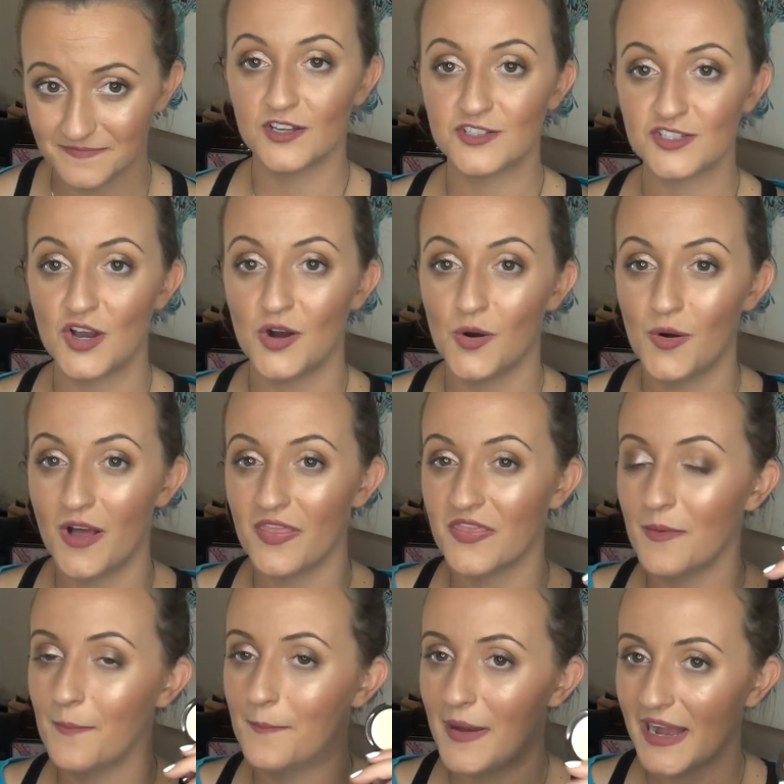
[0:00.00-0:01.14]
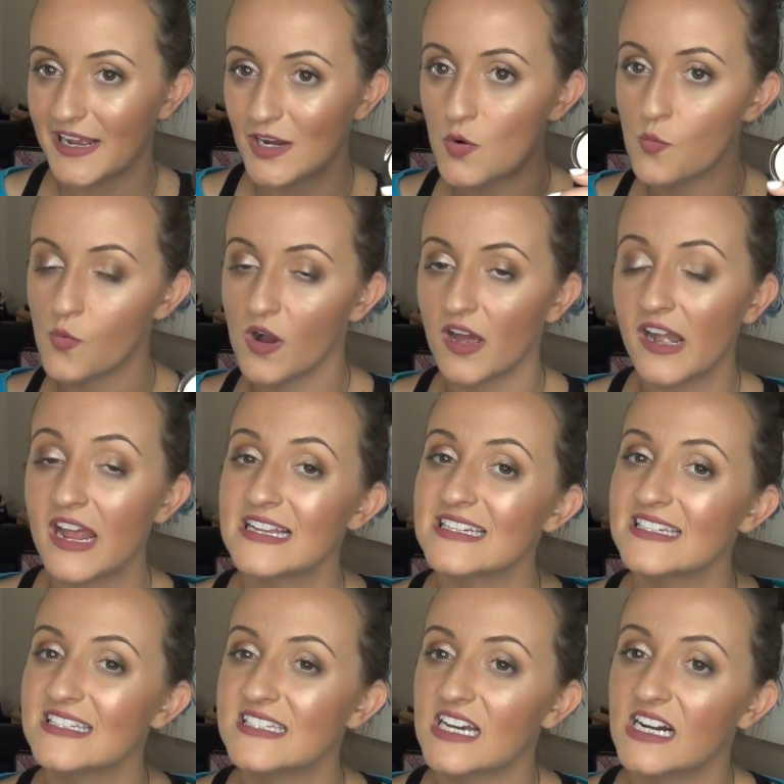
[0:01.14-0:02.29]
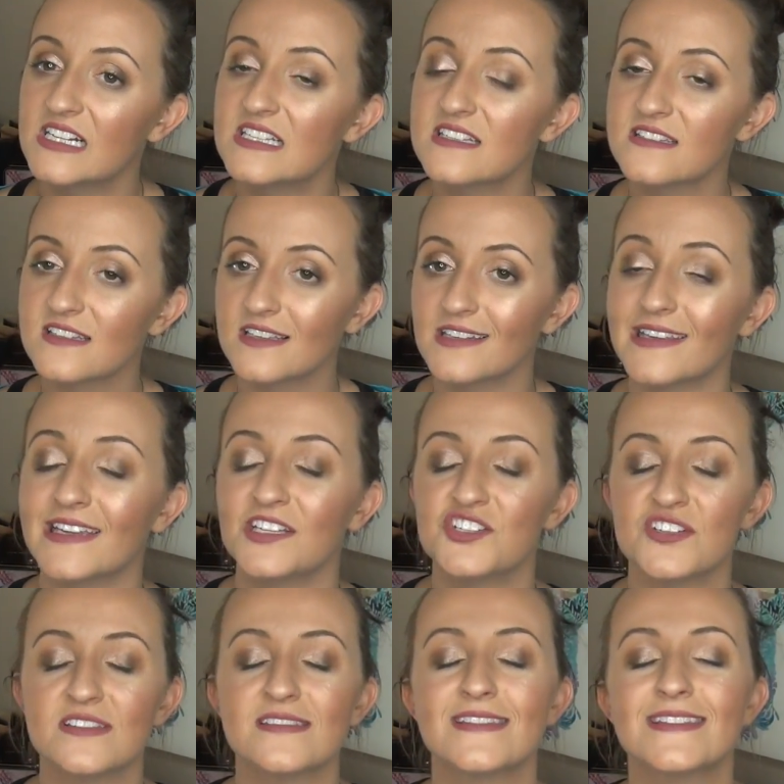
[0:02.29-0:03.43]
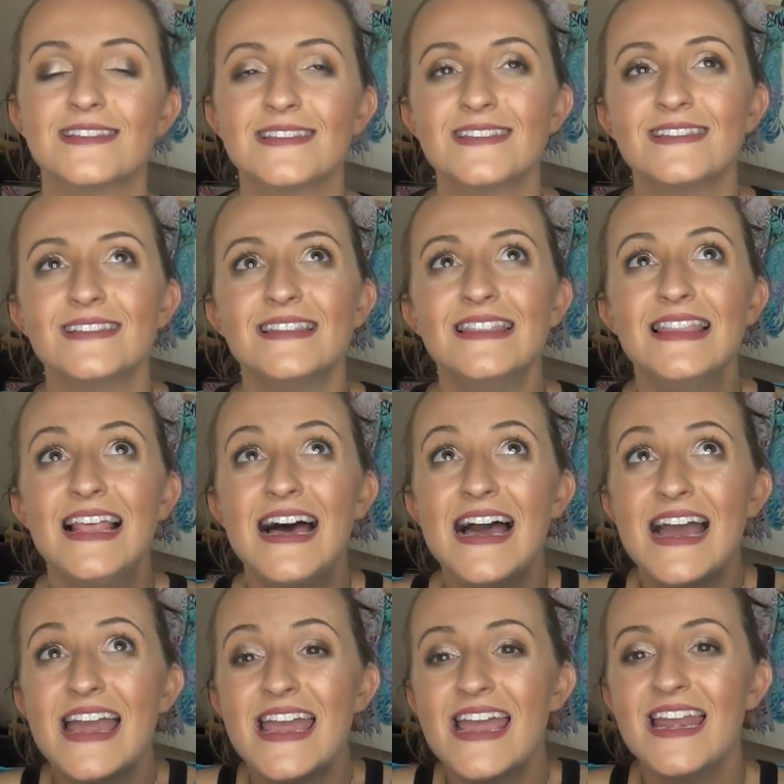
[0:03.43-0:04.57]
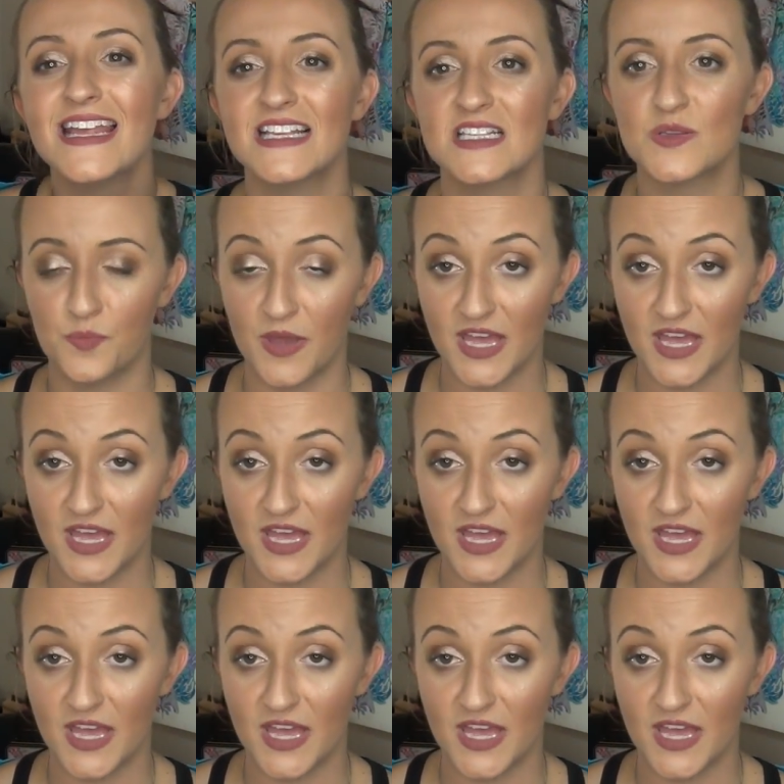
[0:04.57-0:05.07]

So the Becca one does cling just the slightest